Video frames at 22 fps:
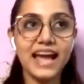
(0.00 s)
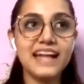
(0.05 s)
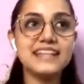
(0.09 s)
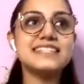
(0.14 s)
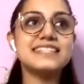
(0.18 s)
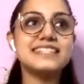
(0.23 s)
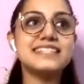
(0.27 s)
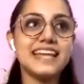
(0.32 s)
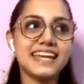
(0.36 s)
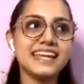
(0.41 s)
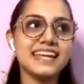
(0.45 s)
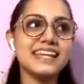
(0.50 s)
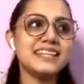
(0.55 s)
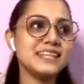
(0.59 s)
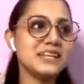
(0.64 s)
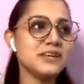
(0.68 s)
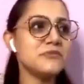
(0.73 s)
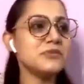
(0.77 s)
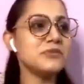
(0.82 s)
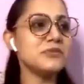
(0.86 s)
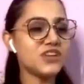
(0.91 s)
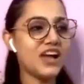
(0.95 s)
and second
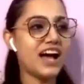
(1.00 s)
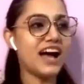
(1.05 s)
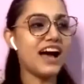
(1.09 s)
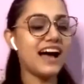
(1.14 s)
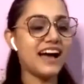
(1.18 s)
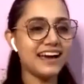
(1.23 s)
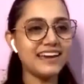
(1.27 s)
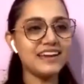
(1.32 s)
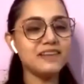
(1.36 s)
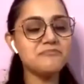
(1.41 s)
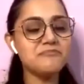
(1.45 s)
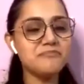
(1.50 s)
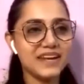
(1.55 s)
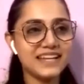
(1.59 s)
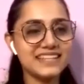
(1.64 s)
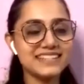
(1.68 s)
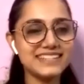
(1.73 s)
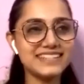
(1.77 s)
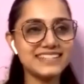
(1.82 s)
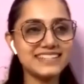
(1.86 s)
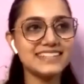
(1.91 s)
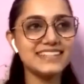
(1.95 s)
thing which i
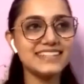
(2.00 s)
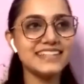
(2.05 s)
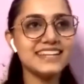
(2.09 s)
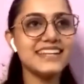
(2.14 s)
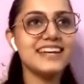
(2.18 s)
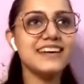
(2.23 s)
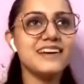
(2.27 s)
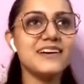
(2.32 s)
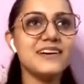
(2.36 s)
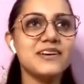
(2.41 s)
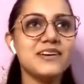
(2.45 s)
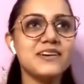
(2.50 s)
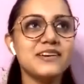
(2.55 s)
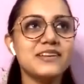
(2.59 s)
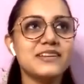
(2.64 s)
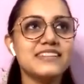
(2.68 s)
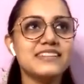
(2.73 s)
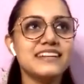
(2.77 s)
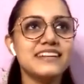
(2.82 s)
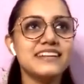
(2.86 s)
basically uh,